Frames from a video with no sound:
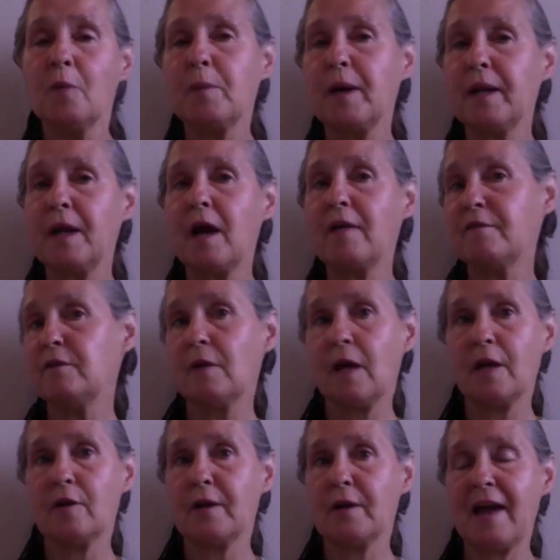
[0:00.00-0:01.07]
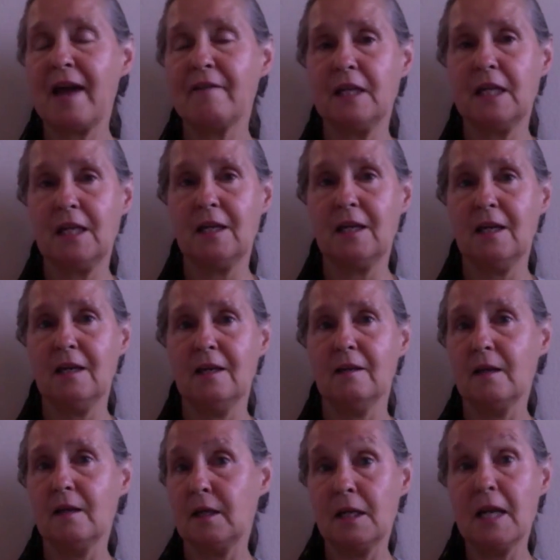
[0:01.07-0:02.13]
but I don't have any
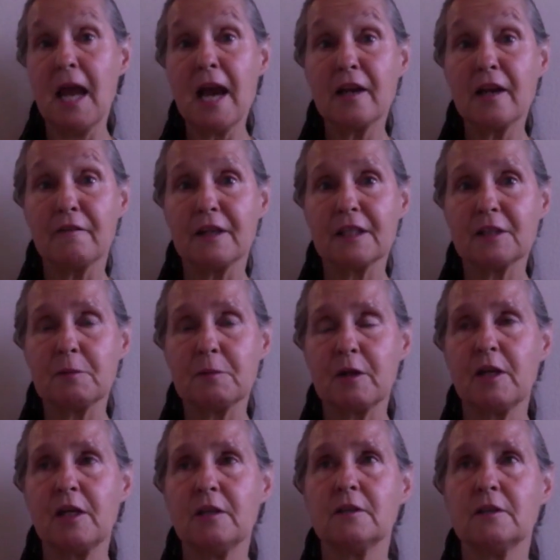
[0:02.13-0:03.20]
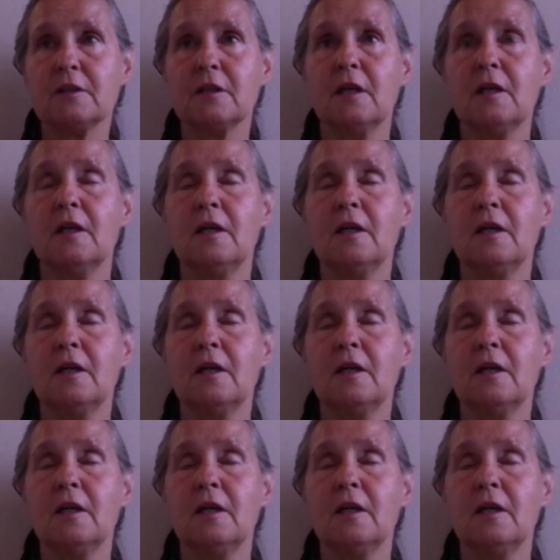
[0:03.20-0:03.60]
negative experience.